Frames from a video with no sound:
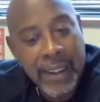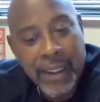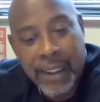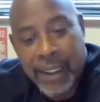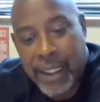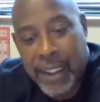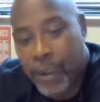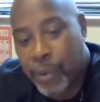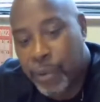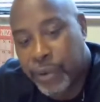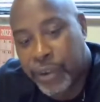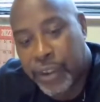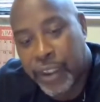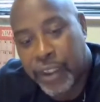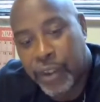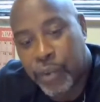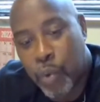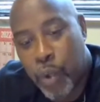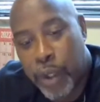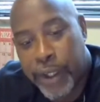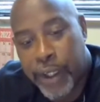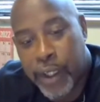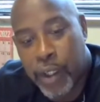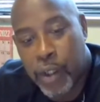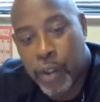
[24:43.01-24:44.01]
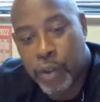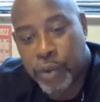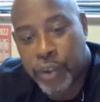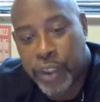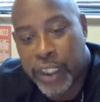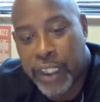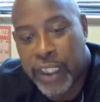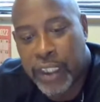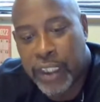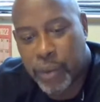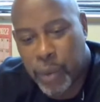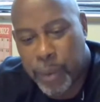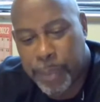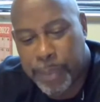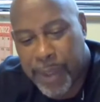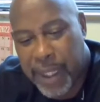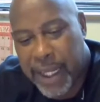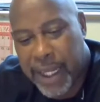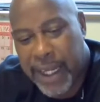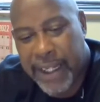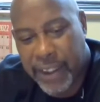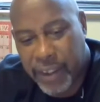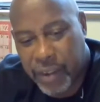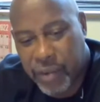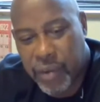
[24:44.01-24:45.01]
it was just one of those years. We
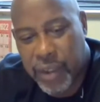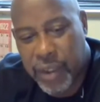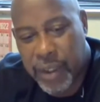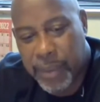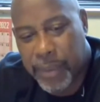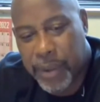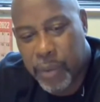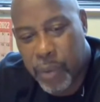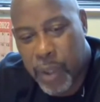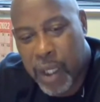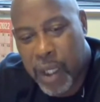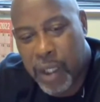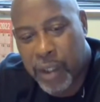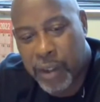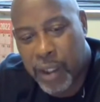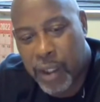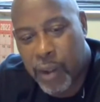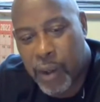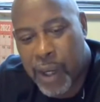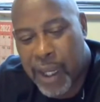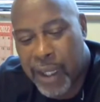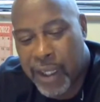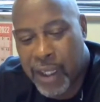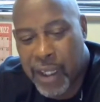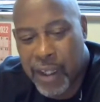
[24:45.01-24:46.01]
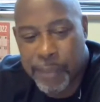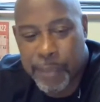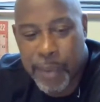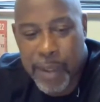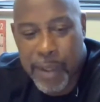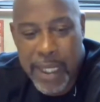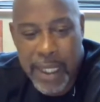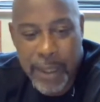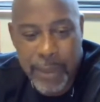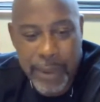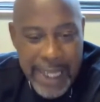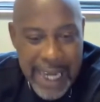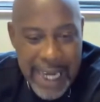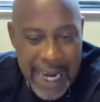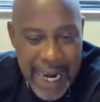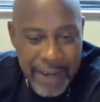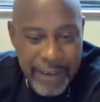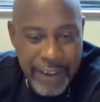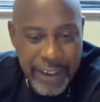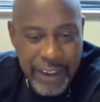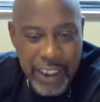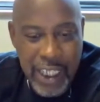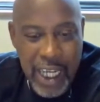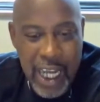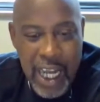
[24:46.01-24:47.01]
played extremely well, though. I love playing with
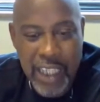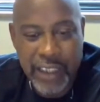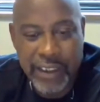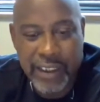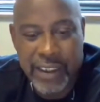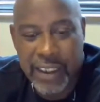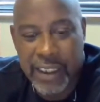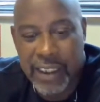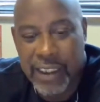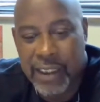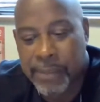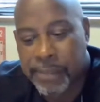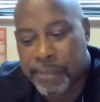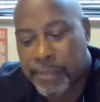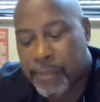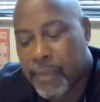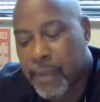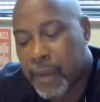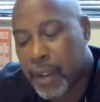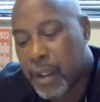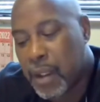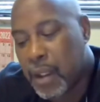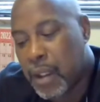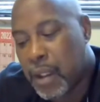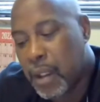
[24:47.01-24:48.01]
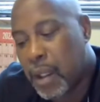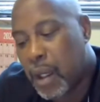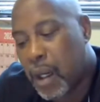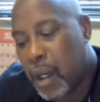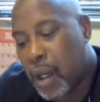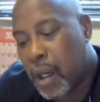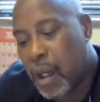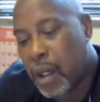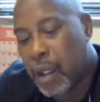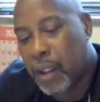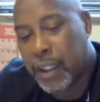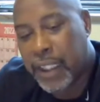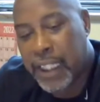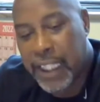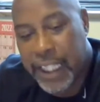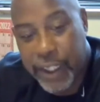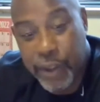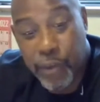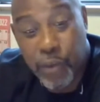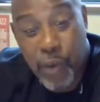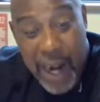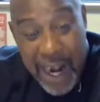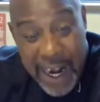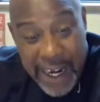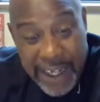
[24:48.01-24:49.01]
Larry Johnson, Glenn
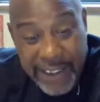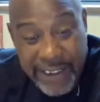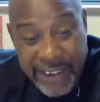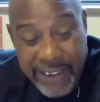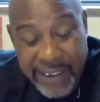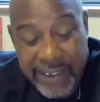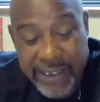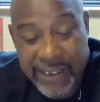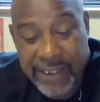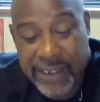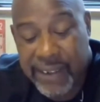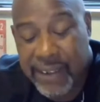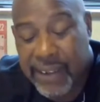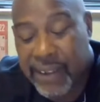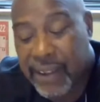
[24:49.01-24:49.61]
Rice.